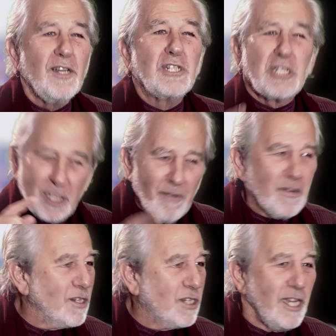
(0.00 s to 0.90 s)

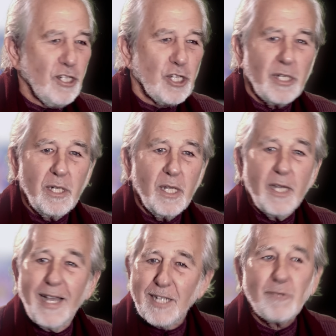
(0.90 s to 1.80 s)
civilization
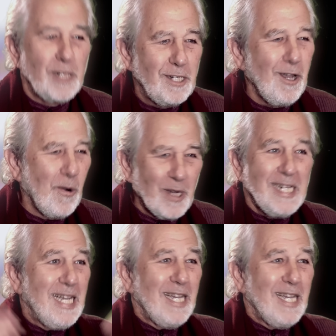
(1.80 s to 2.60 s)
as we know it